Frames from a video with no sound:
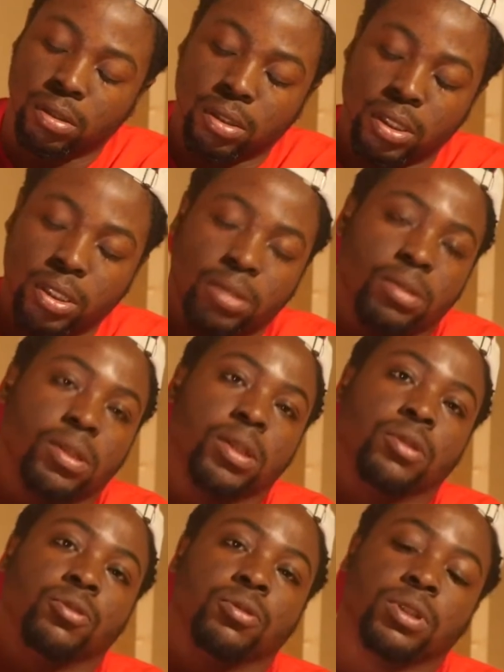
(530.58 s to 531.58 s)
Again,
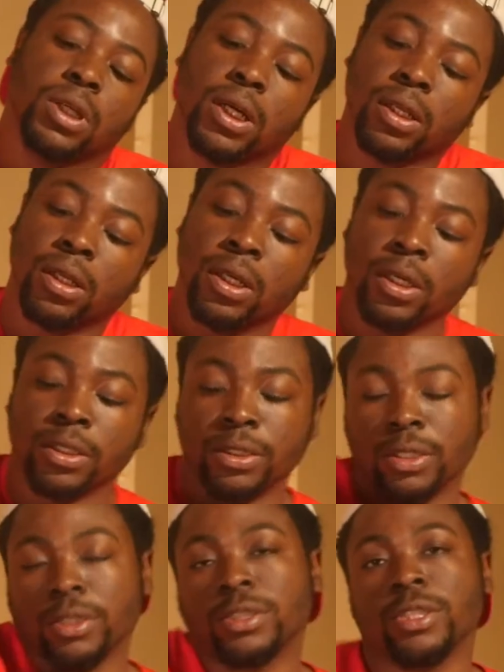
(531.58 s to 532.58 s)
not too tight. As
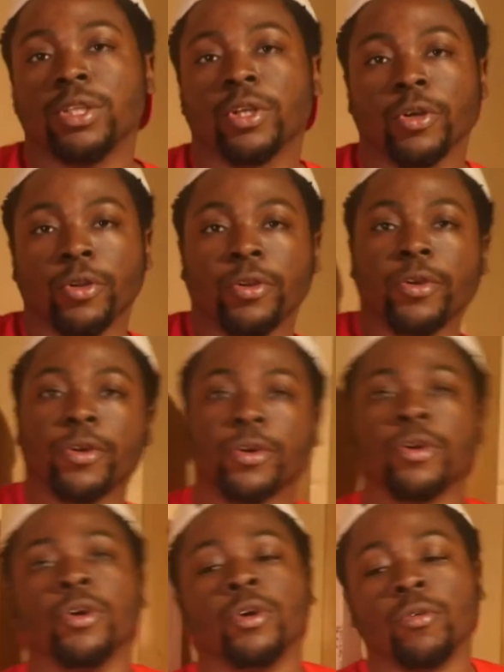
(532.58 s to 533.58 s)
you can see
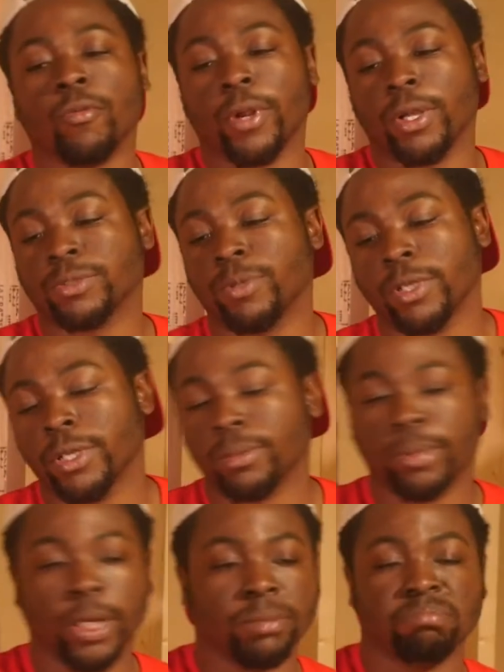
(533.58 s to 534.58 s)
earlier, when I was pulling it
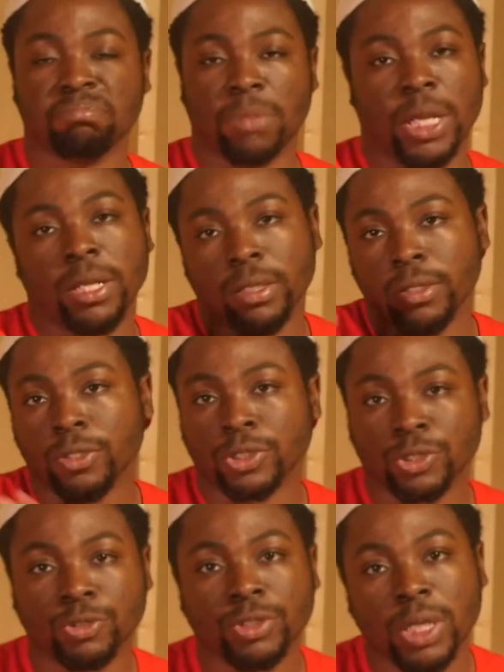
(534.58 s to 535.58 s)
apart, I didn't do the
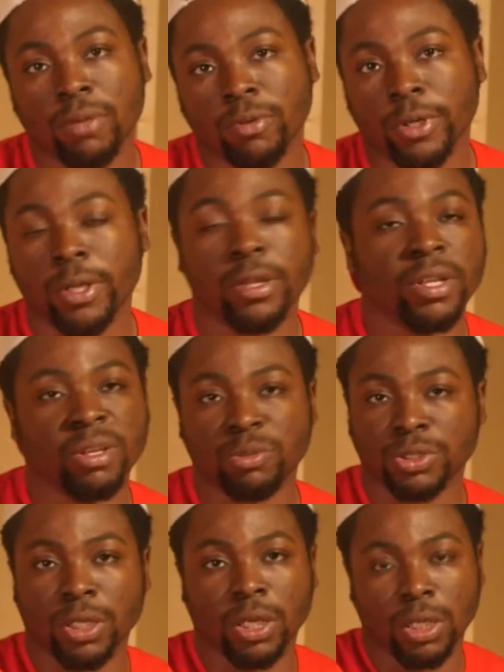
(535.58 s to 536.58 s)
screwdriver or anything. It
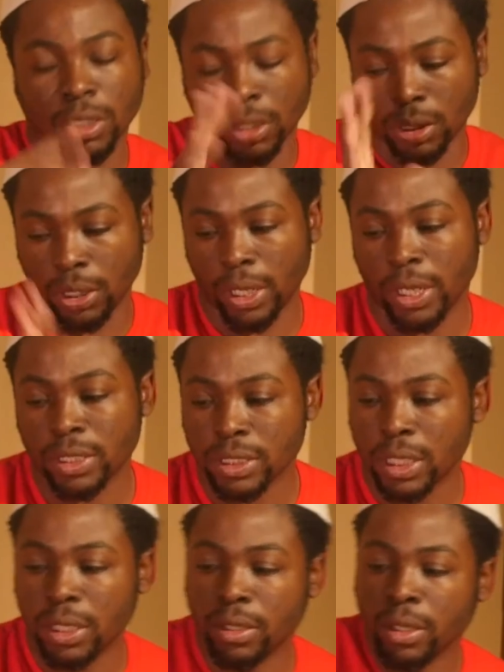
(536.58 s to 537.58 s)
was all hand
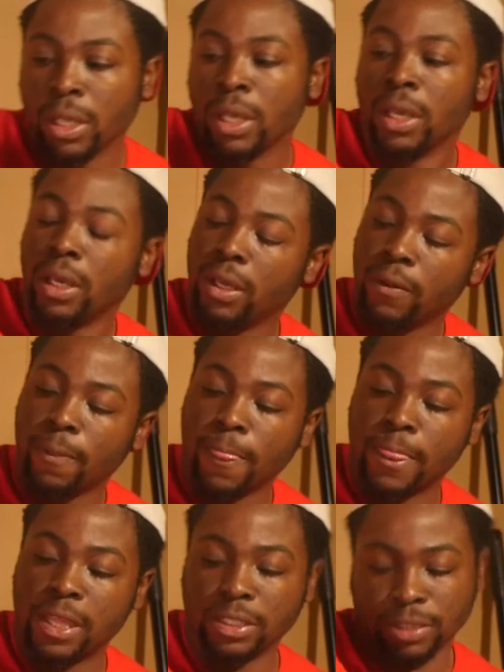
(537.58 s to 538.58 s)
tightened, and
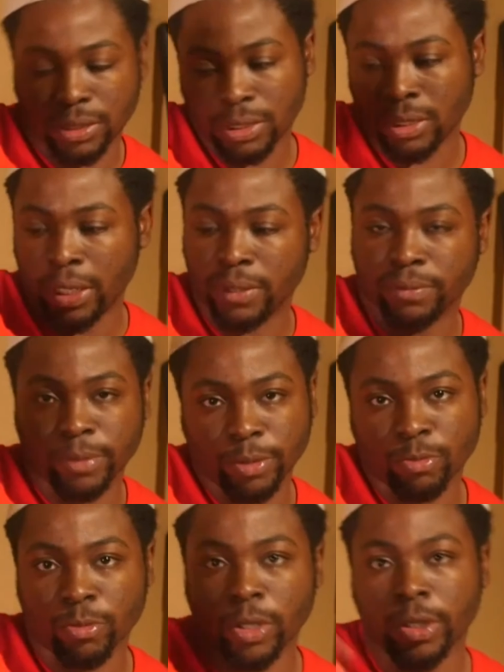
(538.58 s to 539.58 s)
this has
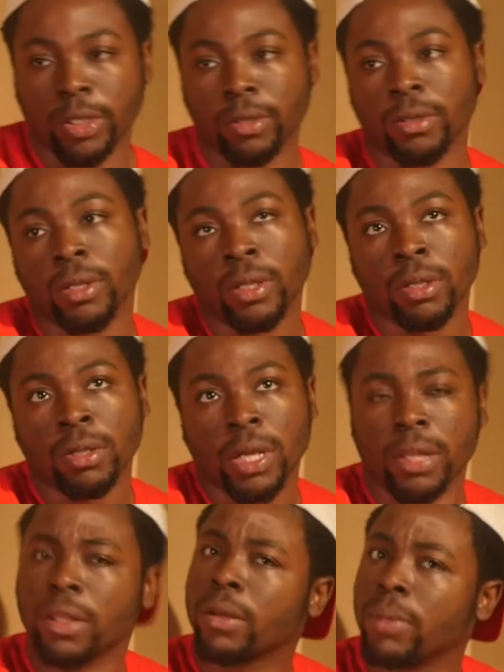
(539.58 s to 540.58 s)
been running, I
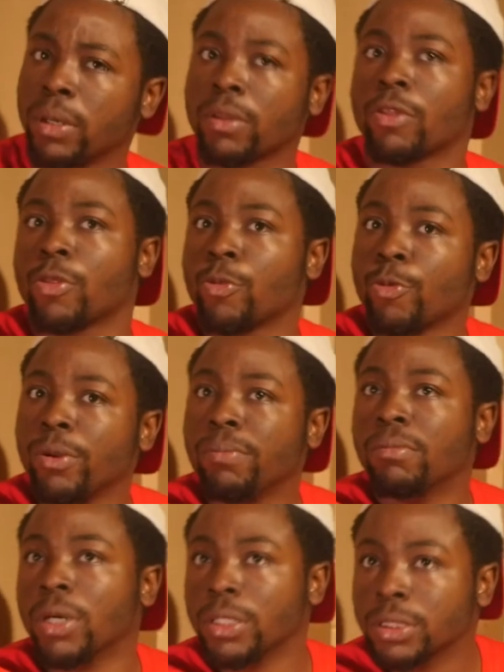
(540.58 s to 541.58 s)
think, about 3
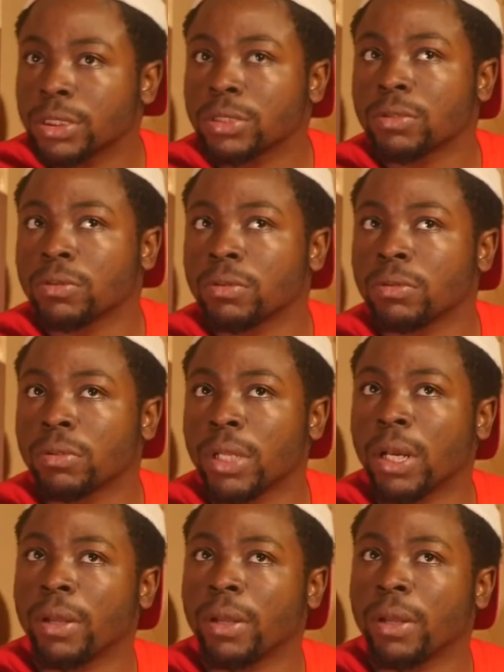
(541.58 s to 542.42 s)
months now.